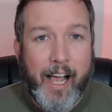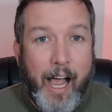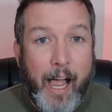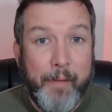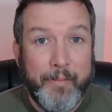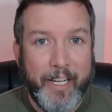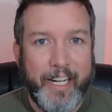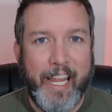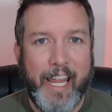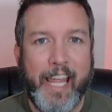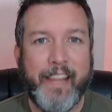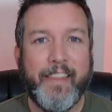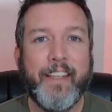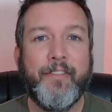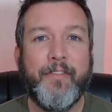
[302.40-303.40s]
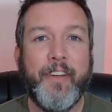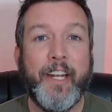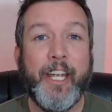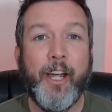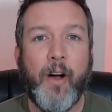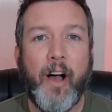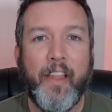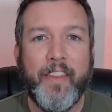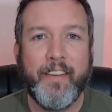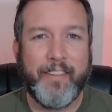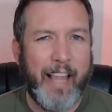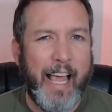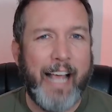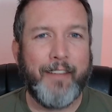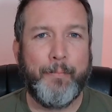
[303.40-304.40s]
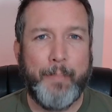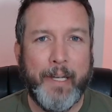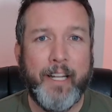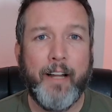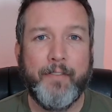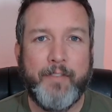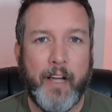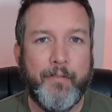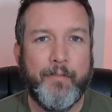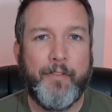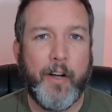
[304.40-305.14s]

I'm going to end this video on this last bit of dumb